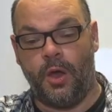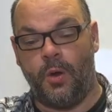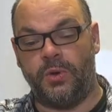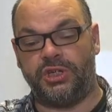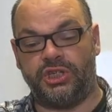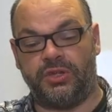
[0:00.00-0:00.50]

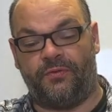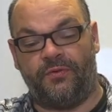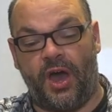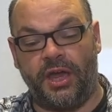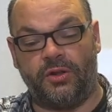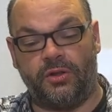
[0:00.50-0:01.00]
which is the
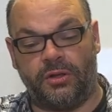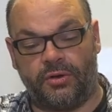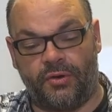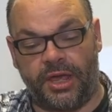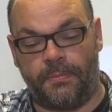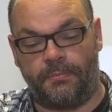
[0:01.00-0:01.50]
final
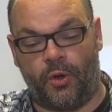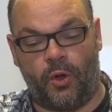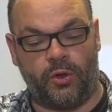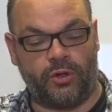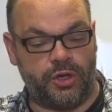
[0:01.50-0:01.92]
cricket ball,